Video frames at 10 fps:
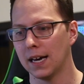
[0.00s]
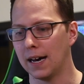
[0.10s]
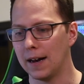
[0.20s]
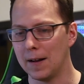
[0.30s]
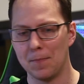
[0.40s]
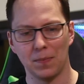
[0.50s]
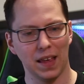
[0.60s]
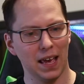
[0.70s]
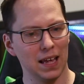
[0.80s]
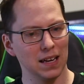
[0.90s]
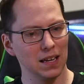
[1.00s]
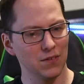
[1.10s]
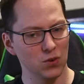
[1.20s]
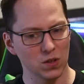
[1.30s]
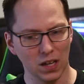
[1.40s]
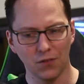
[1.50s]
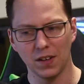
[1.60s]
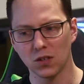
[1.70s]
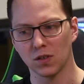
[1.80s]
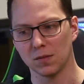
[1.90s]
And if there's enough
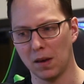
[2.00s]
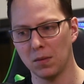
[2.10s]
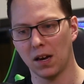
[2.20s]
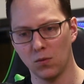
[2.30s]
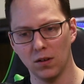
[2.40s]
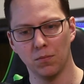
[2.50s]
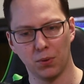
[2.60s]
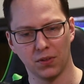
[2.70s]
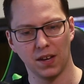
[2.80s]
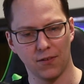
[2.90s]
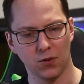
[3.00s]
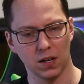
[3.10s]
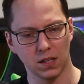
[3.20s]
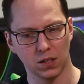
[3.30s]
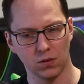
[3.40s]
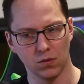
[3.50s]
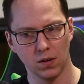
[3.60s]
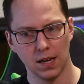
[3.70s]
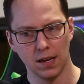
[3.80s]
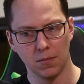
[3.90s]
interest, maybe I will put the effort into
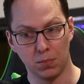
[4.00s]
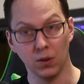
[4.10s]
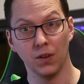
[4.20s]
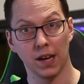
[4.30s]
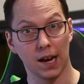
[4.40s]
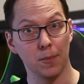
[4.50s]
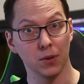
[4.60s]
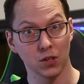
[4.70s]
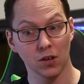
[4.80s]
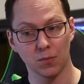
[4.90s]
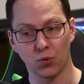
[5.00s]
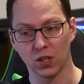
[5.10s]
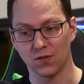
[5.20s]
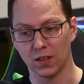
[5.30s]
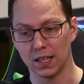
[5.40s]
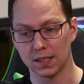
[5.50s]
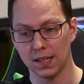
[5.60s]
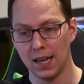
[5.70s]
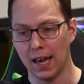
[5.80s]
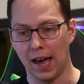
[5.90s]
building a couple of circuit boards for
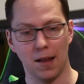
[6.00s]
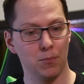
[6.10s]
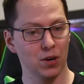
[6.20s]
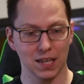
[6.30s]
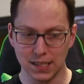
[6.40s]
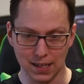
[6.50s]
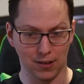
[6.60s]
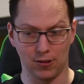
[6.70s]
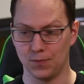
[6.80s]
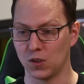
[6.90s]
this and put a kit together.